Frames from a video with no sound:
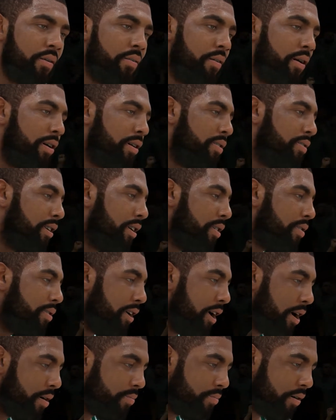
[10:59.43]
We wanted to set a
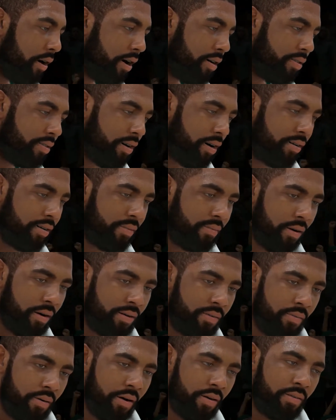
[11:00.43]
standard for ourselves. The most
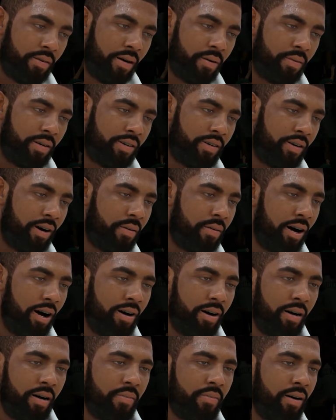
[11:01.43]
important thing was just coming out
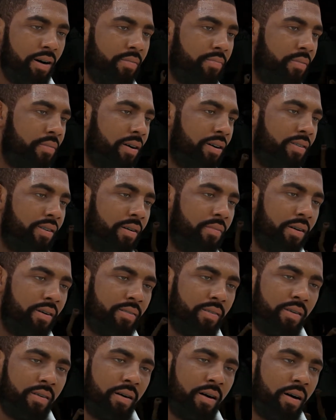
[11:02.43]
here and competing for my
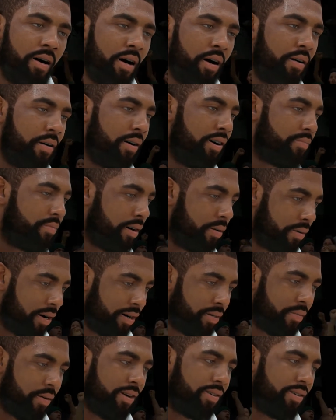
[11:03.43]
teammates and, you know, doing whatever possible to